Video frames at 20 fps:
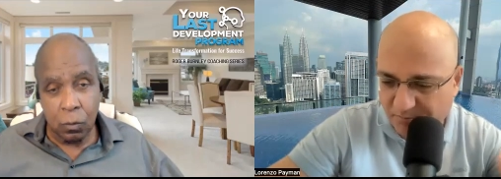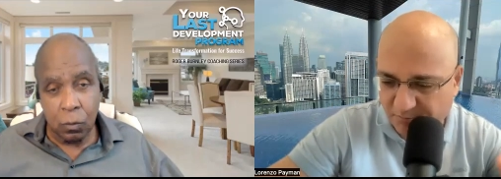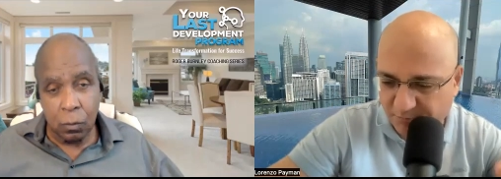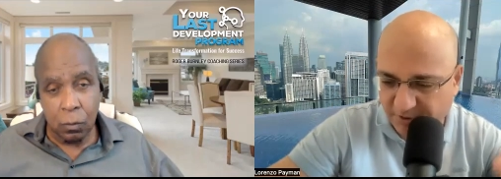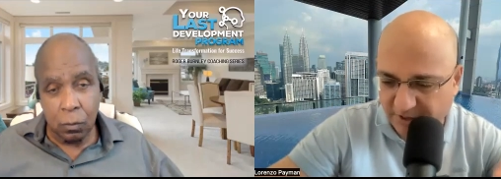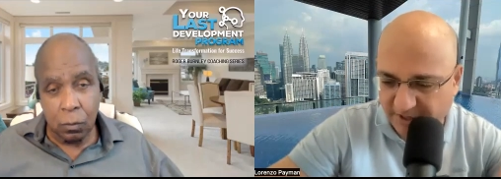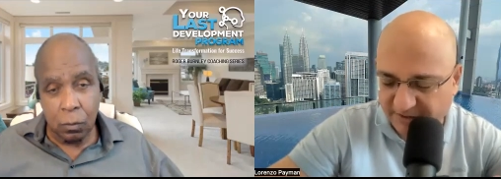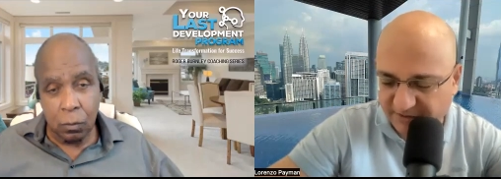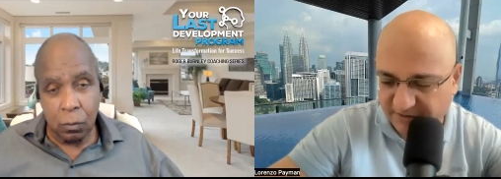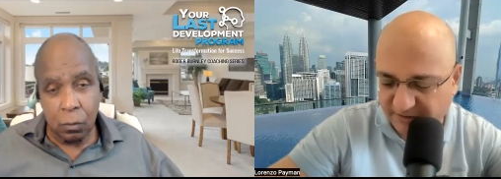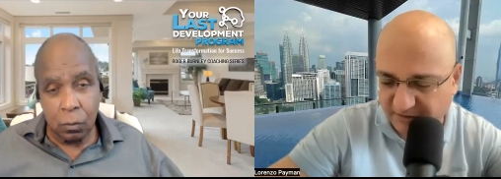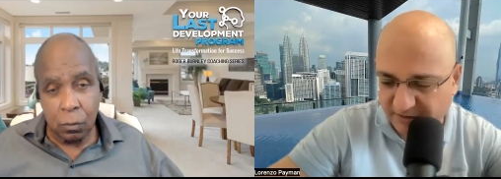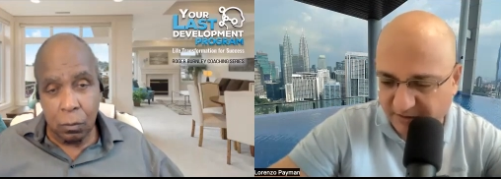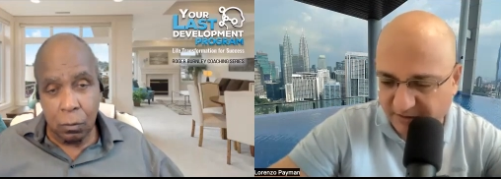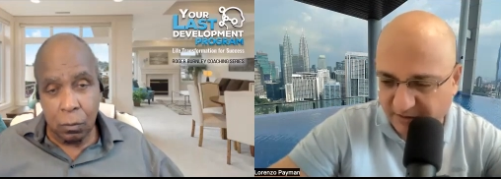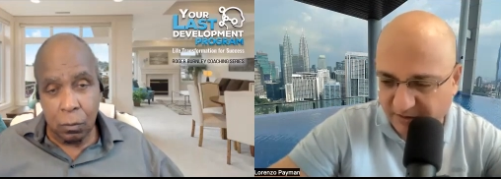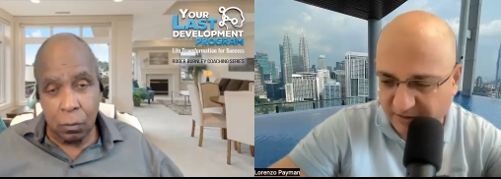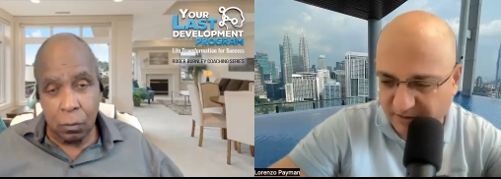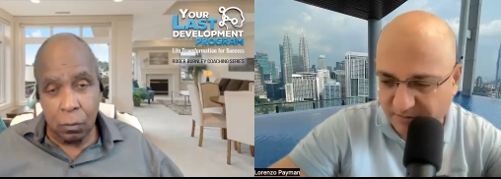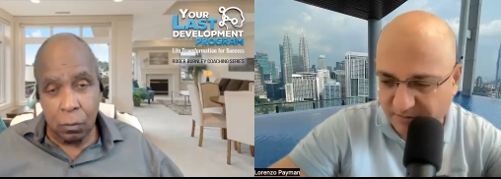
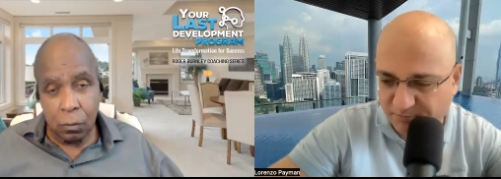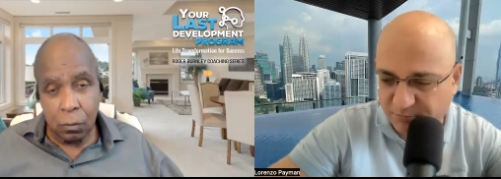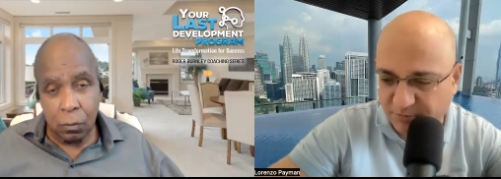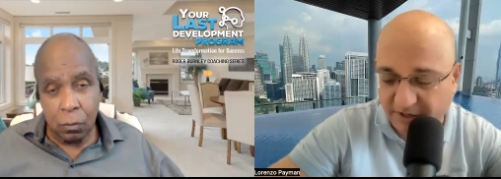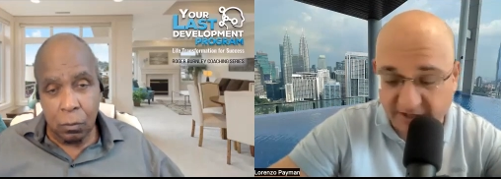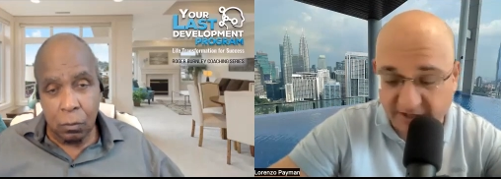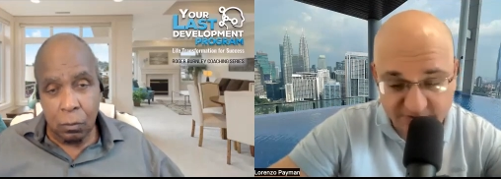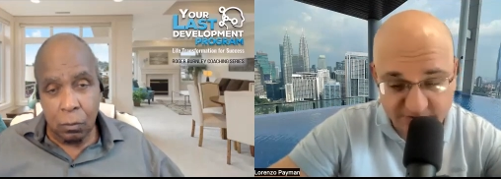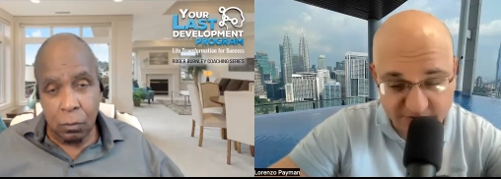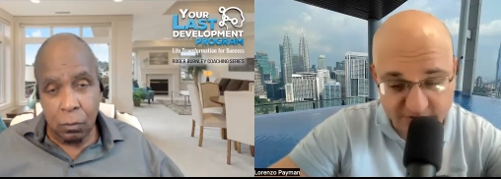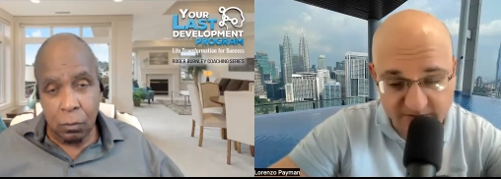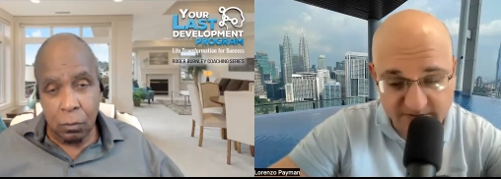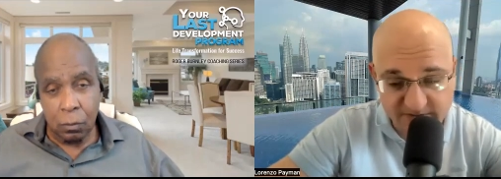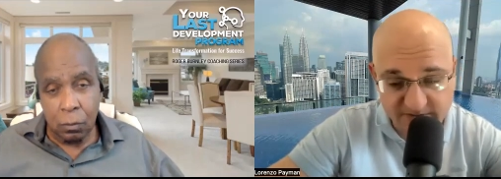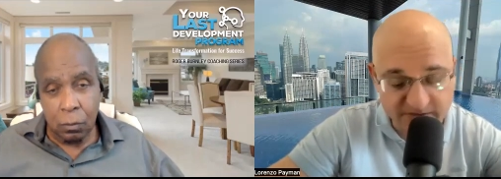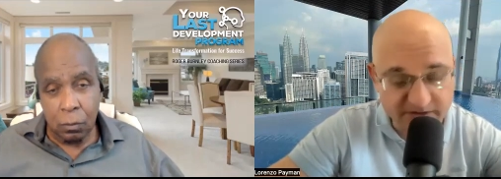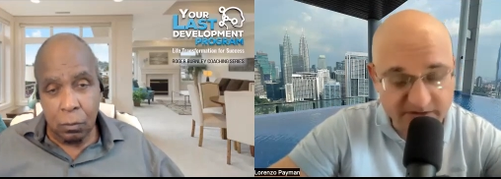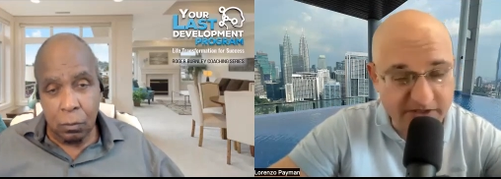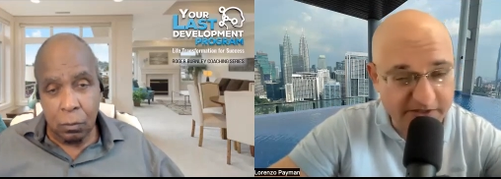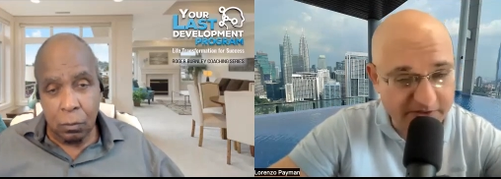Speaker 1: Brian
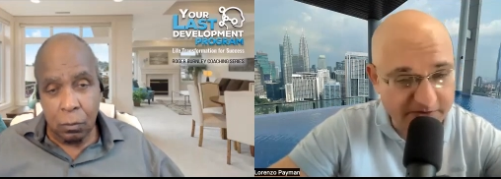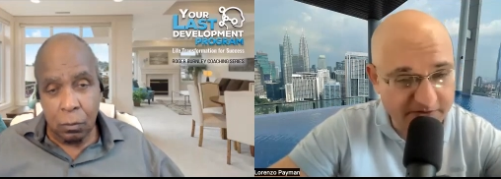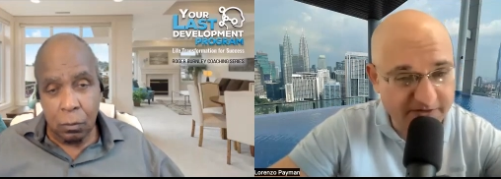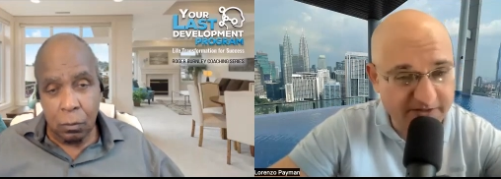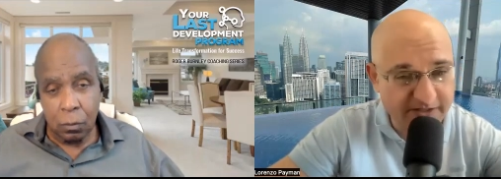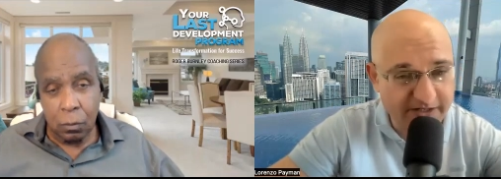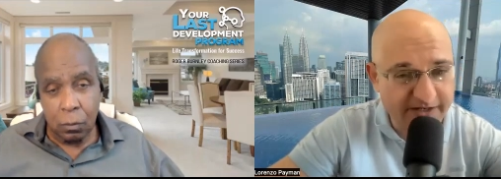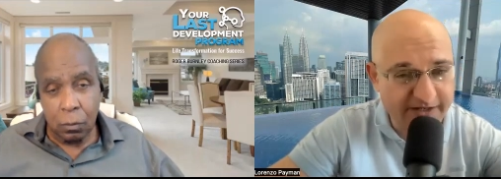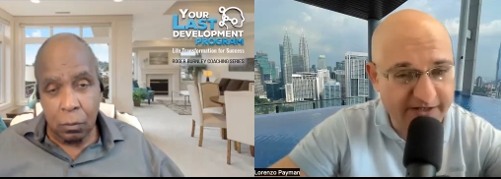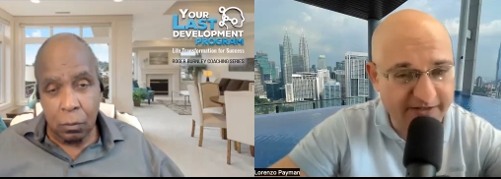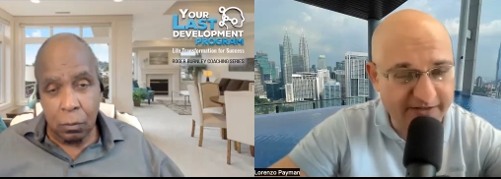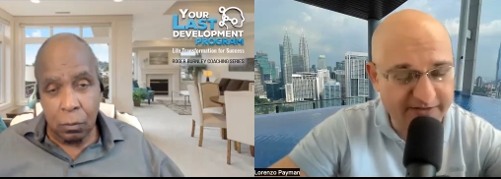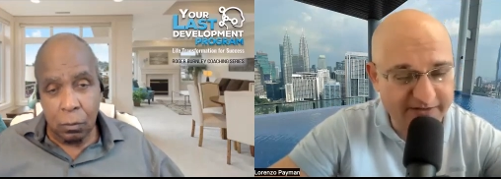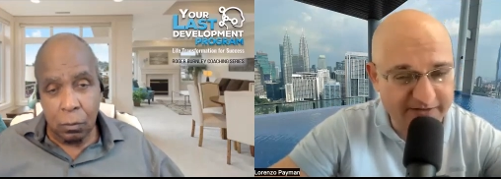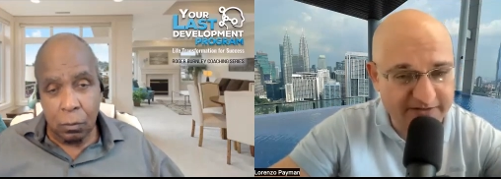Johnson, Canadian guy.